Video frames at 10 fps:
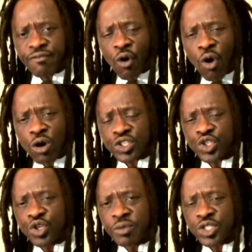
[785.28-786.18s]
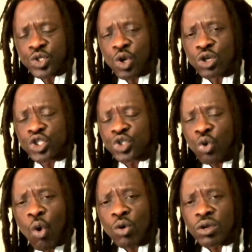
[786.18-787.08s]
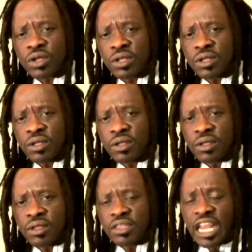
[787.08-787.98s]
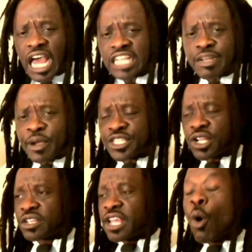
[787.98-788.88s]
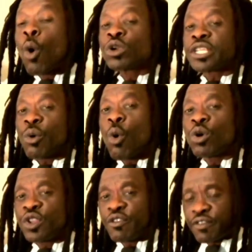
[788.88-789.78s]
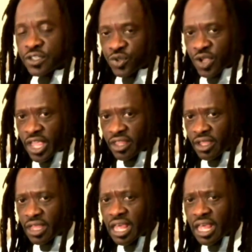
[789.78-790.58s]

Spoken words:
for us humans to control the larger particles that hold the whole universe together.